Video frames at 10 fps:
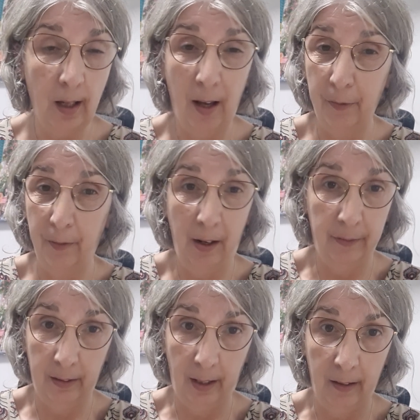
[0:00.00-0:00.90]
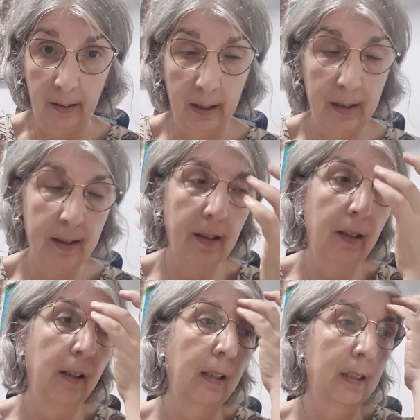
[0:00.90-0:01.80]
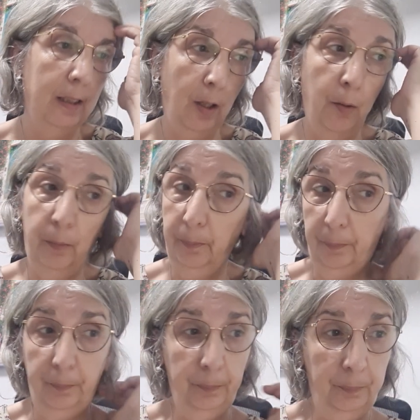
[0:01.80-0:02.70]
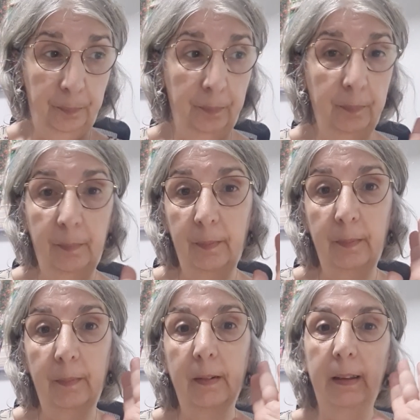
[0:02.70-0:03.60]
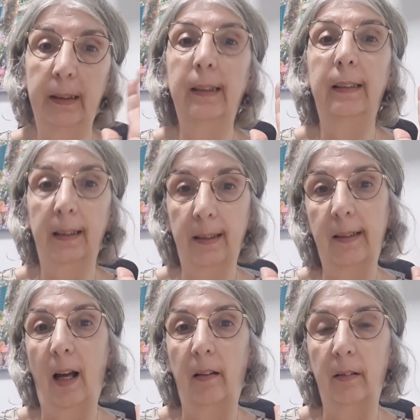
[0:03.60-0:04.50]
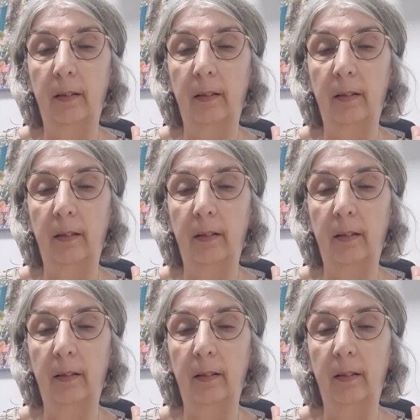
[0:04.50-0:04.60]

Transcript: I've never done this, so this is a start.